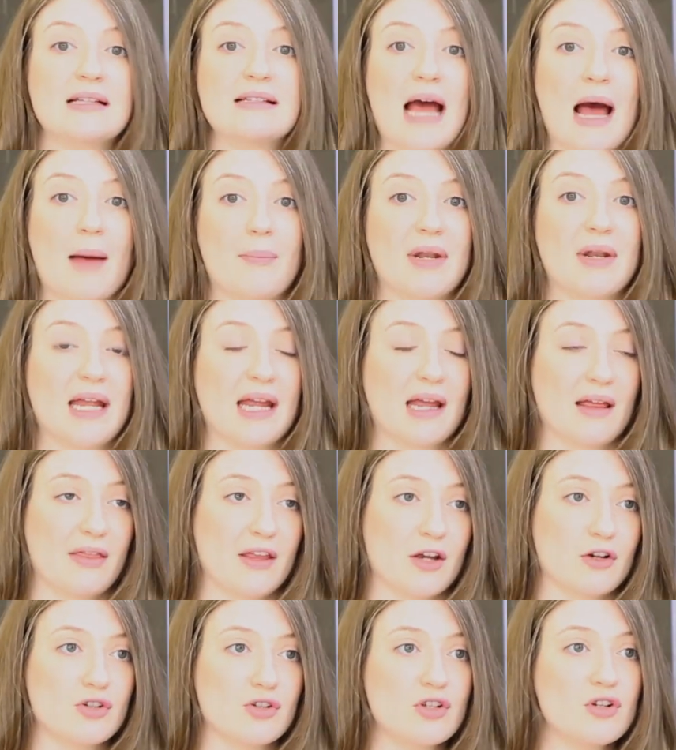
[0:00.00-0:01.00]
is happening in
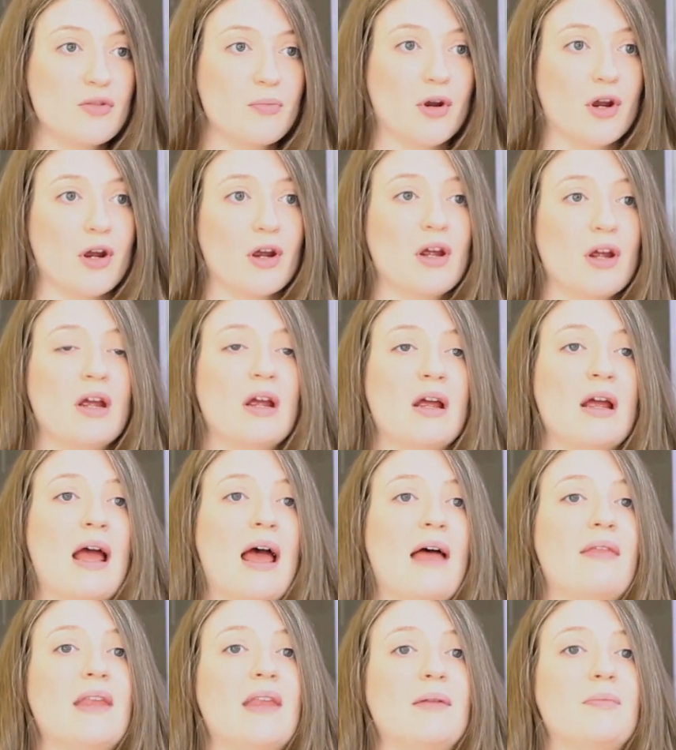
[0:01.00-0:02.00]
their tumor,
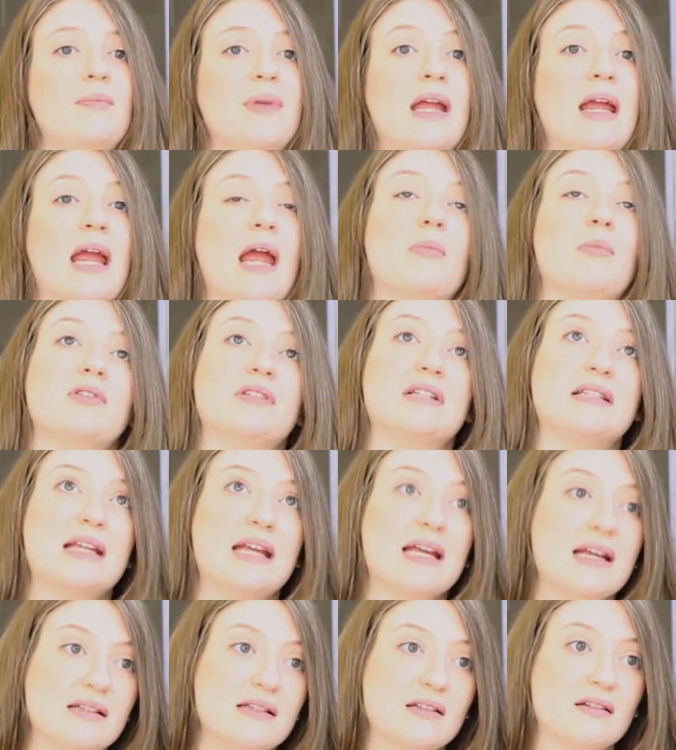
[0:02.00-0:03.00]
and then being able to
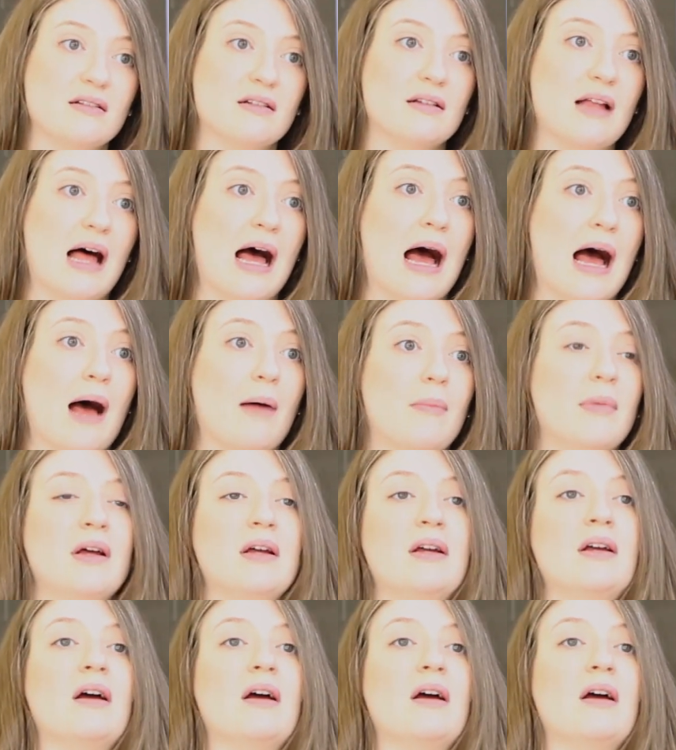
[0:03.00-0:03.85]
take it to the lab,